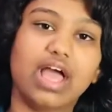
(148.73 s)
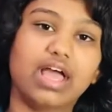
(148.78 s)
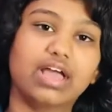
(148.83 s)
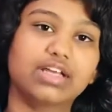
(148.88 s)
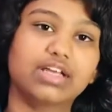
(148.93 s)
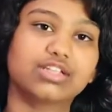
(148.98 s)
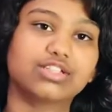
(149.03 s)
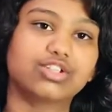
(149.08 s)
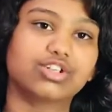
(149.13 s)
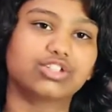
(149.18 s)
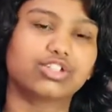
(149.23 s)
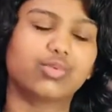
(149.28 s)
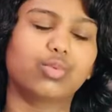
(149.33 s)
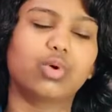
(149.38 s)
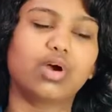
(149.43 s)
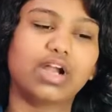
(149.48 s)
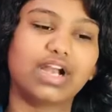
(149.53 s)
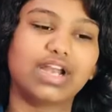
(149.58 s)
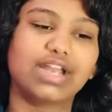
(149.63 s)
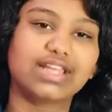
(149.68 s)
So the world
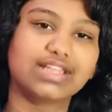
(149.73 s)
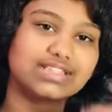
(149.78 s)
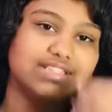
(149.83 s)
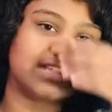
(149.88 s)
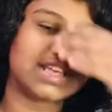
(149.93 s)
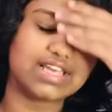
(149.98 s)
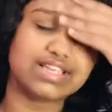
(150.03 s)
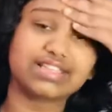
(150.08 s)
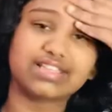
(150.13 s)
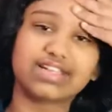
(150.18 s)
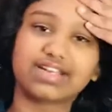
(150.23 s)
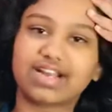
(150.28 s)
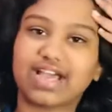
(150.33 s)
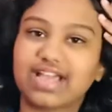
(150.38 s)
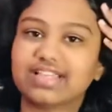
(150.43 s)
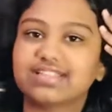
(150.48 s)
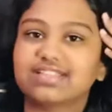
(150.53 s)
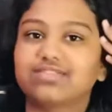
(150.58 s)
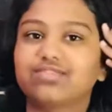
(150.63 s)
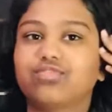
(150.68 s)
has seen the
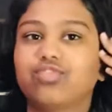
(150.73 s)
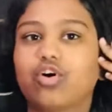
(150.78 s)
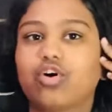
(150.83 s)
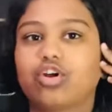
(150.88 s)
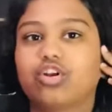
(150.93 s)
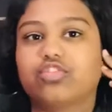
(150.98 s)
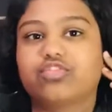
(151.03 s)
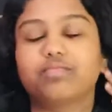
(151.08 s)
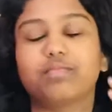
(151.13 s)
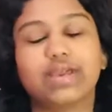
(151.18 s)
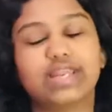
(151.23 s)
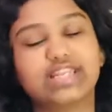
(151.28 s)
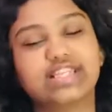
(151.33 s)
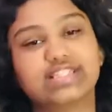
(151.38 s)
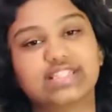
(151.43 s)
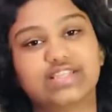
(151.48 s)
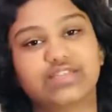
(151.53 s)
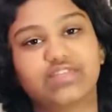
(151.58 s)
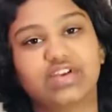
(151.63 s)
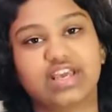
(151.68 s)
rise and fall of many
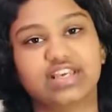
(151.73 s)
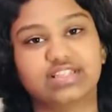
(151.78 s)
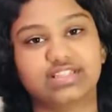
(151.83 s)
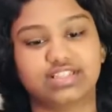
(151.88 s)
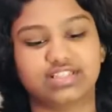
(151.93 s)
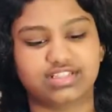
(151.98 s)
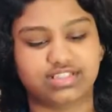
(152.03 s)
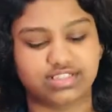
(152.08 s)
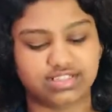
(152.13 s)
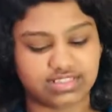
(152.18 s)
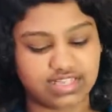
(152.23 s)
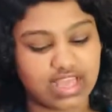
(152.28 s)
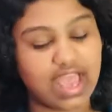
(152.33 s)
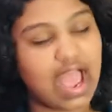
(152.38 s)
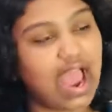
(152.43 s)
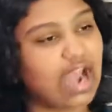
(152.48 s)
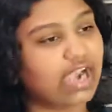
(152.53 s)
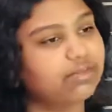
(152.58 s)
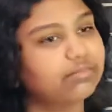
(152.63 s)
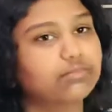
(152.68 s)
civilizations,
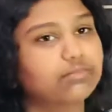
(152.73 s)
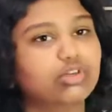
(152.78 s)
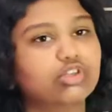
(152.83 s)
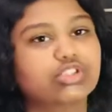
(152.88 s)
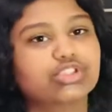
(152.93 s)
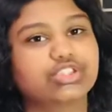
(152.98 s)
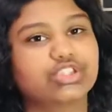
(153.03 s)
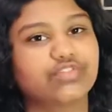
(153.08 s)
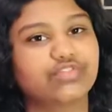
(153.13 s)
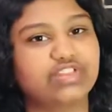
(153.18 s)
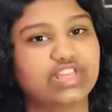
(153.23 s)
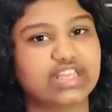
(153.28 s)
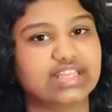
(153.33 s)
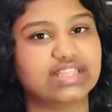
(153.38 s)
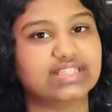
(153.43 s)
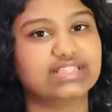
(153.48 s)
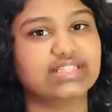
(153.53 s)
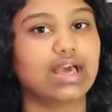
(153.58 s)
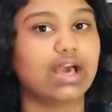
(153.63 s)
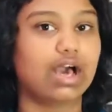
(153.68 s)
and most of
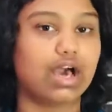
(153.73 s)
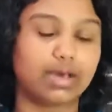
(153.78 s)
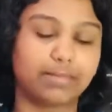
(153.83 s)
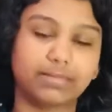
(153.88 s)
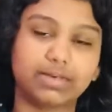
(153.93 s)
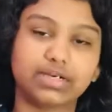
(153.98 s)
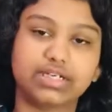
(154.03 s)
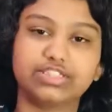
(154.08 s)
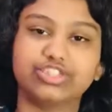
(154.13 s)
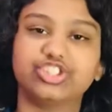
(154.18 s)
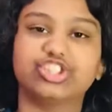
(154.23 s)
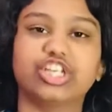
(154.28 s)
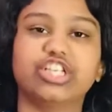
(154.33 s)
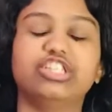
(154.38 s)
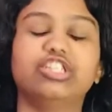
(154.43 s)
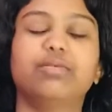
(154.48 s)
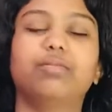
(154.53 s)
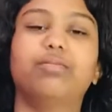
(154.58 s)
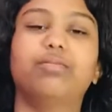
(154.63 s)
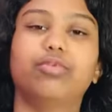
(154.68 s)
these emerged
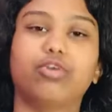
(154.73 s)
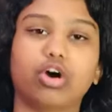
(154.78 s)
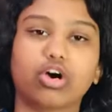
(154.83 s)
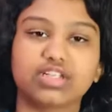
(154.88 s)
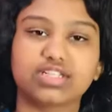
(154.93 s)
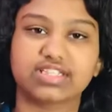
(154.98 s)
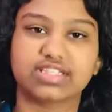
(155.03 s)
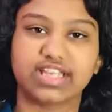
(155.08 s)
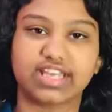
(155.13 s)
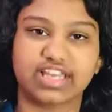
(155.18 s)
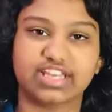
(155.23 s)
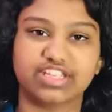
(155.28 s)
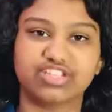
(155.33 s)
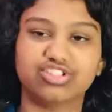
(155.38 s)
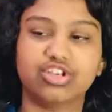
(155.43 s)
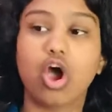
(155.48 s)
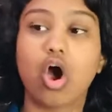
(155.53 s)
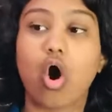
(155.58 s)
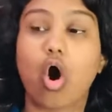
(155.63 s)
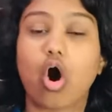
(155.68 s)
in the Bronze Age
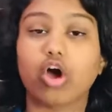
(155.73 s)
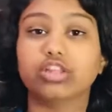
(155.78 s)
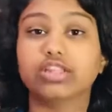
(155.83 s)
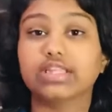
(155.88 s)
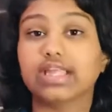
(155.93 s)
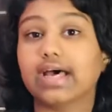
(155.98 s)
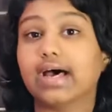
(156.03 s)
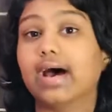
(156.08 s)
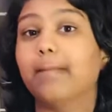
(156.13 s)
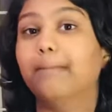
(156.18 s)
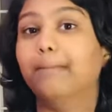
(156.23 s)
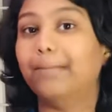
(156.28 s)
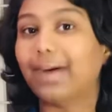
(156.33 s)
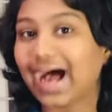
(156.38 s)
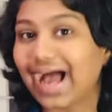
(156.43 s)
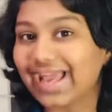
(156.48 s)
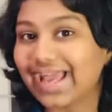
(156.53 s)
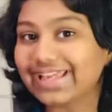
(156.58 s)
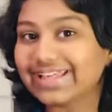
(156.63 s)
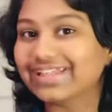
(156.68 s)
on the
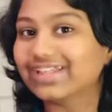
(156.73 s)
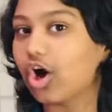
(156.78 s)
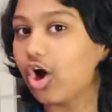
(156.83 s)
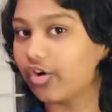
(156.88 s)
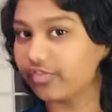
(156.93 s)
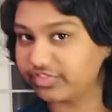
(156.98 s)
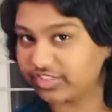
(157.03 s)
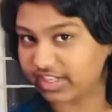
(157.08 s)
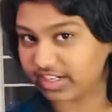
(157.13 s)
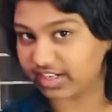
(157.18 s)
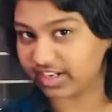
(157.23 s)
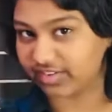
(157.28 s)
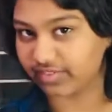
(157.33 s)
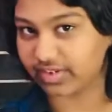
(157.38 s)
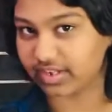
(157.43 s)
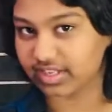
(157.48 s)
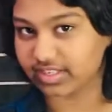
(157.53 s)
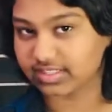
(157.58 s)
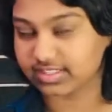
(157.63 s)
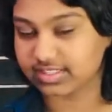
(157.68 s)
bank of the
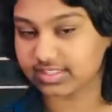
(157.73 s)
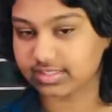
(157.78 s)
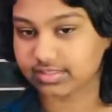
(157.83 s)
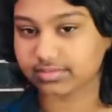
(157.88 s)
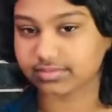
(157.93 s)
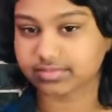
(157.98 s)
rivers.